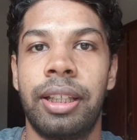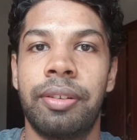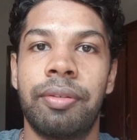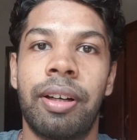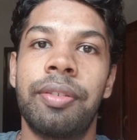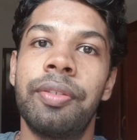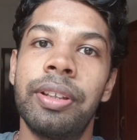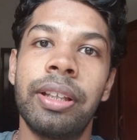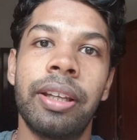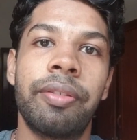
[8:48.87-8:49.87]
What we
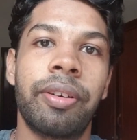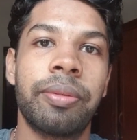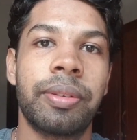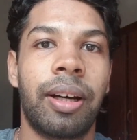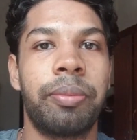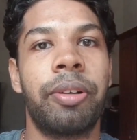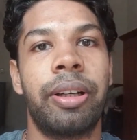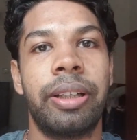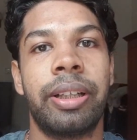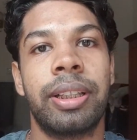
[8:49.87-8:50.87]
get from
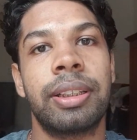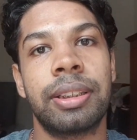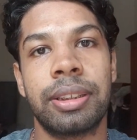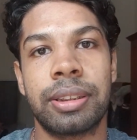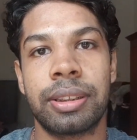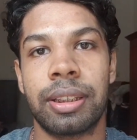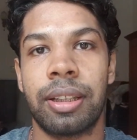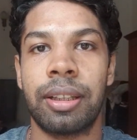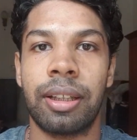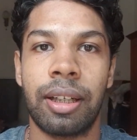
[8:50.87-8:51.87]
carbohydrate, it's
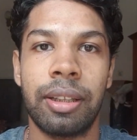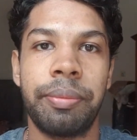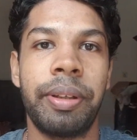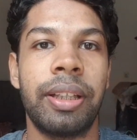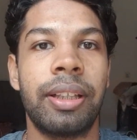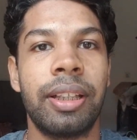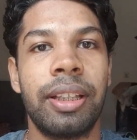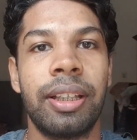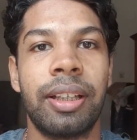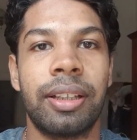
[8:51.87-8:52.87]

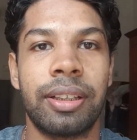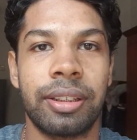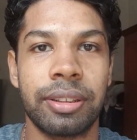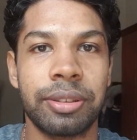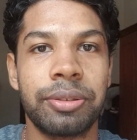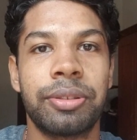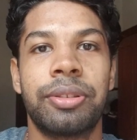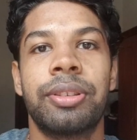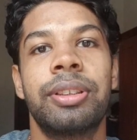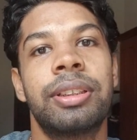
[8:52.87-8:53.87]
ultimately
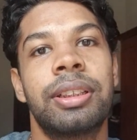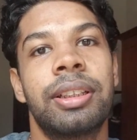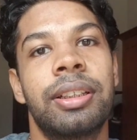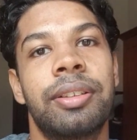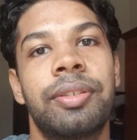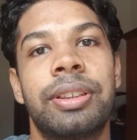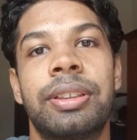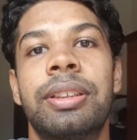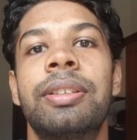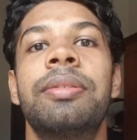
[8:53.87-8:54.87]
glucose, which
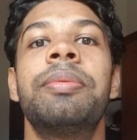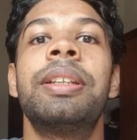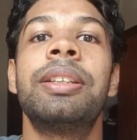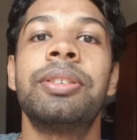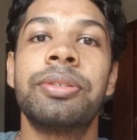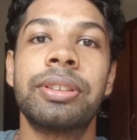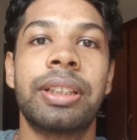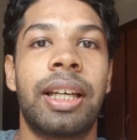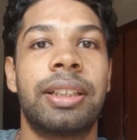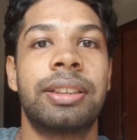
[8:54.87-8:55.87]
will be used
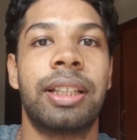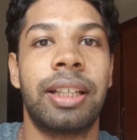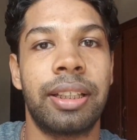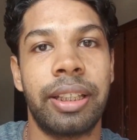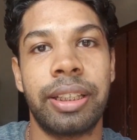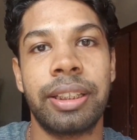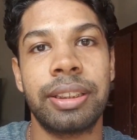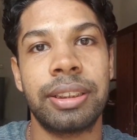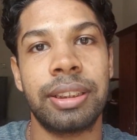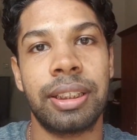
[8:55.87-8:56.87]
as
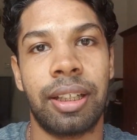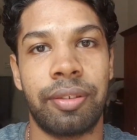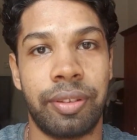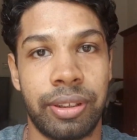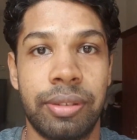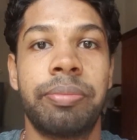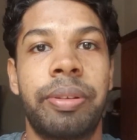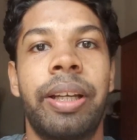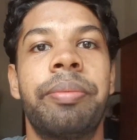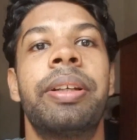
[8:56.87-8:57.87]
energy, our
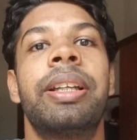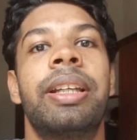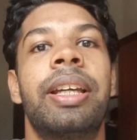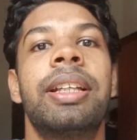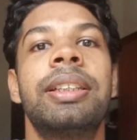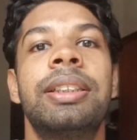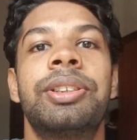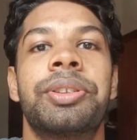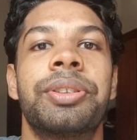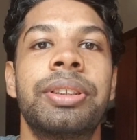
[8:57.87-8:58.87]
primary energy
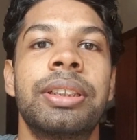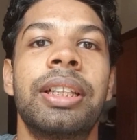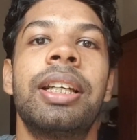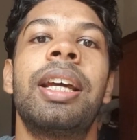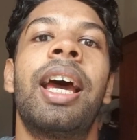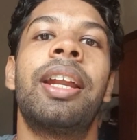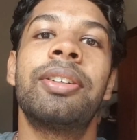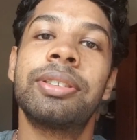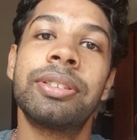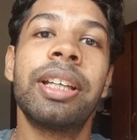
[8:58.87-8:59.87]
source. And
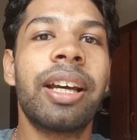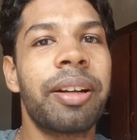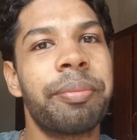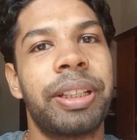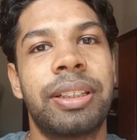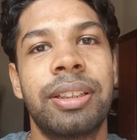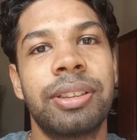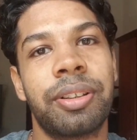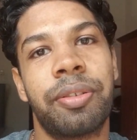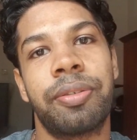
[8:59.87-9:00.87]
also there are methods
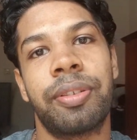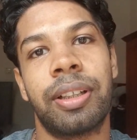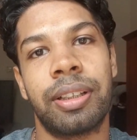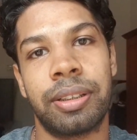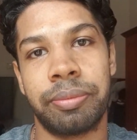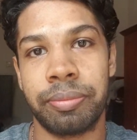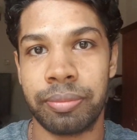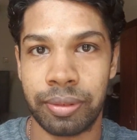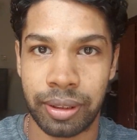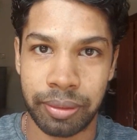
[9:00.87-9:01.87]
of
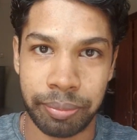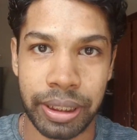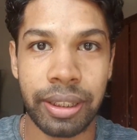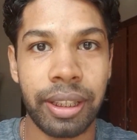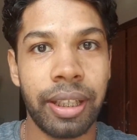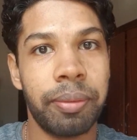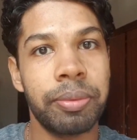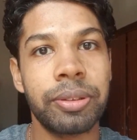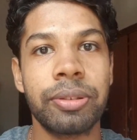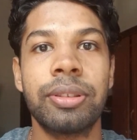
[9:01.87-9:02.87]
building up
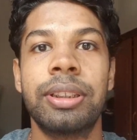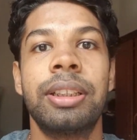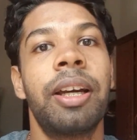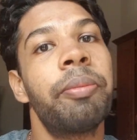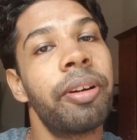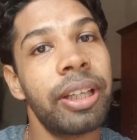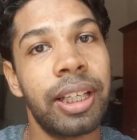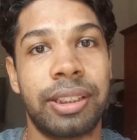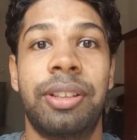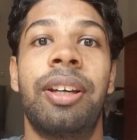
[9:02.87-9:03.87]
glucose in our body,
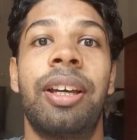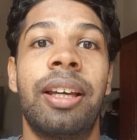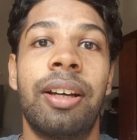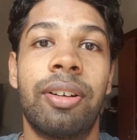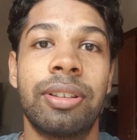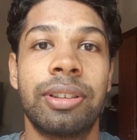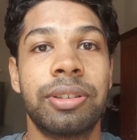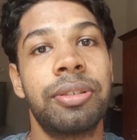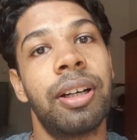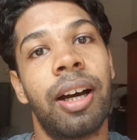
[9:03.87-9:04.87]
as
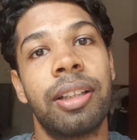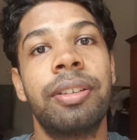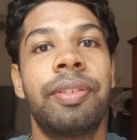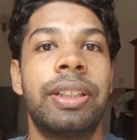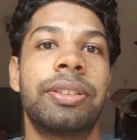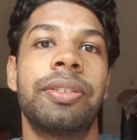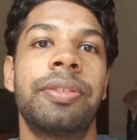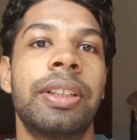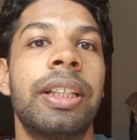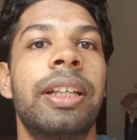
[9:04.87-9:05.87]
also other ways of
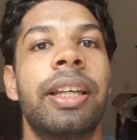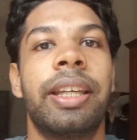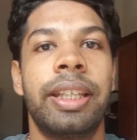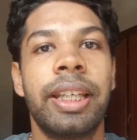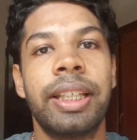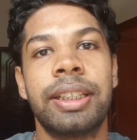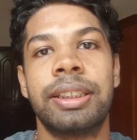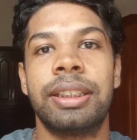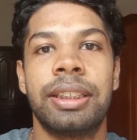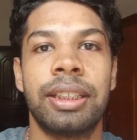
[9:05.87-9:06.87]
getting
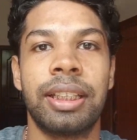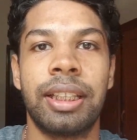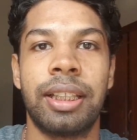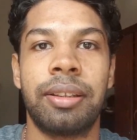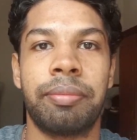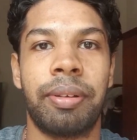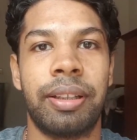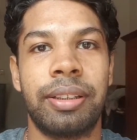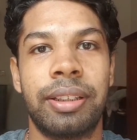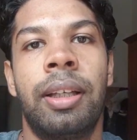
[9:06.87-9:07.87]
energy.
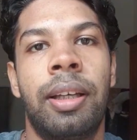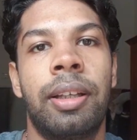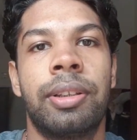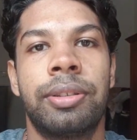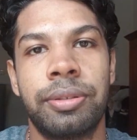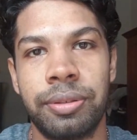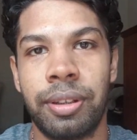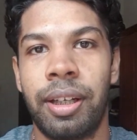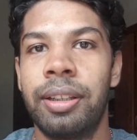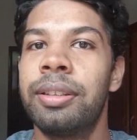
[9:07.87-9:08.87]
But so
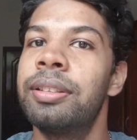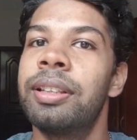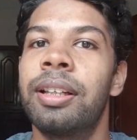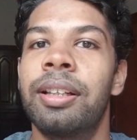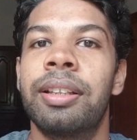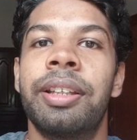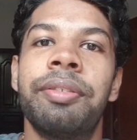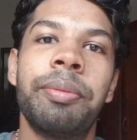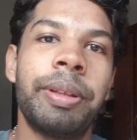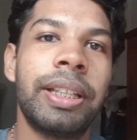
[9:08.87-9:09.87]
I'll give
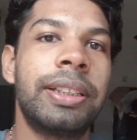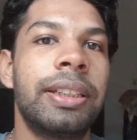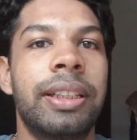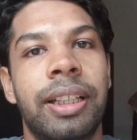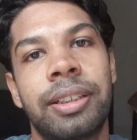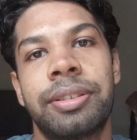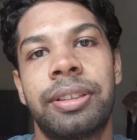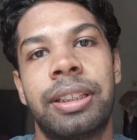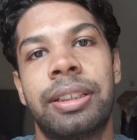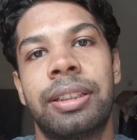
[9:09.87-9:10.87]
a basic
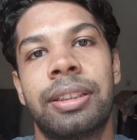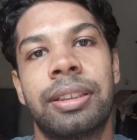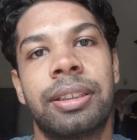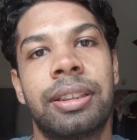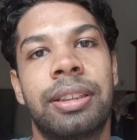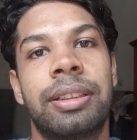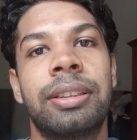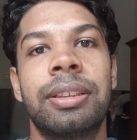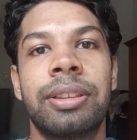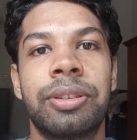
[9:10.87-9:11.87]
calculation
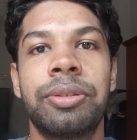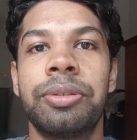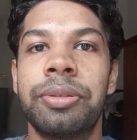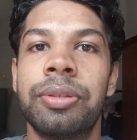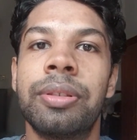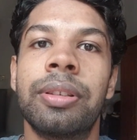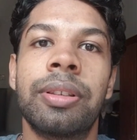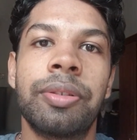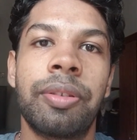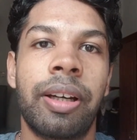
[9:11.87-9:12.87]

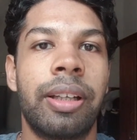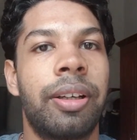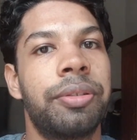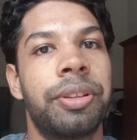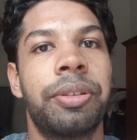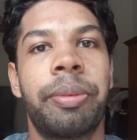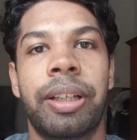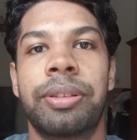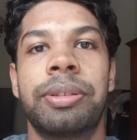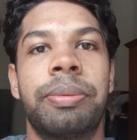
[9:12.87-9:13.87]
to find out your
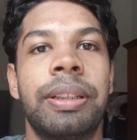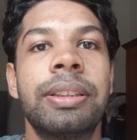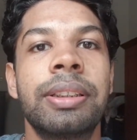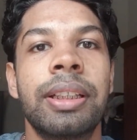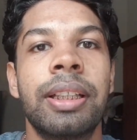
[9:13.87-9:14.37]
macro splits.